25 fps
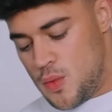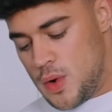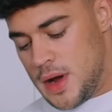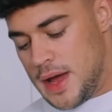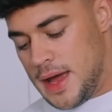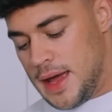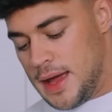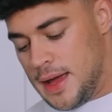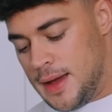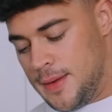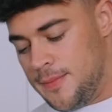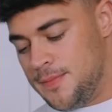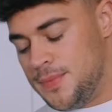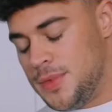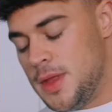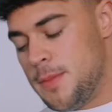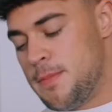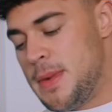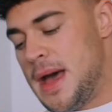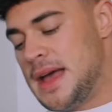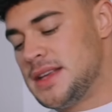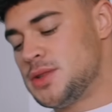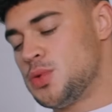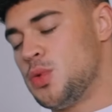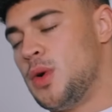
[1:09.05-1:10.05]
whey. The
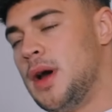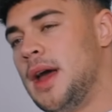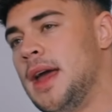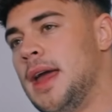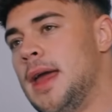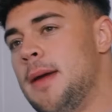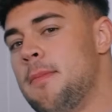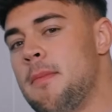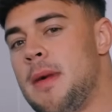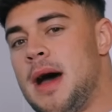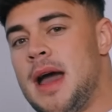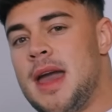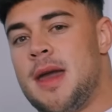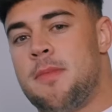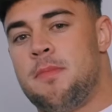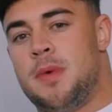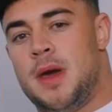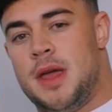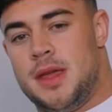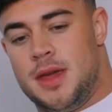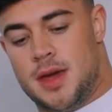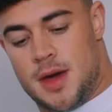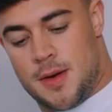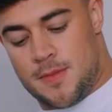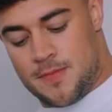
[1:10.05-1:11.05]
best whey, in my
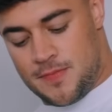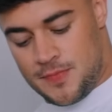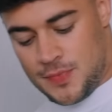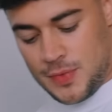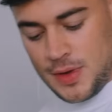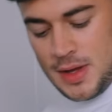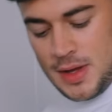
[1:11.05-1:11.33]
opinion,